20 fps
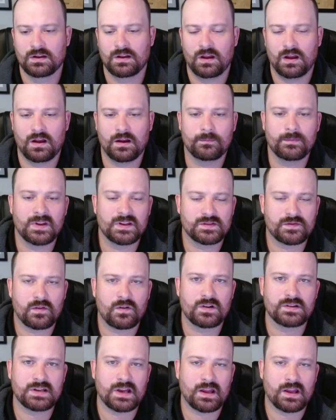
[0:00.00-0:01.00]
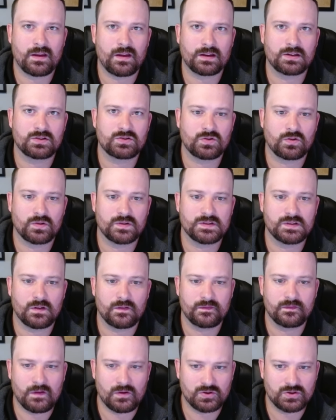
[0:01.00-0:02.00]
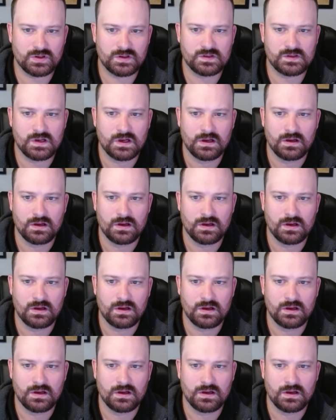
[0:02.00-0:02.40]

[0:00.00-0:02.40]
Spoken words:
as far as how that control itself functions.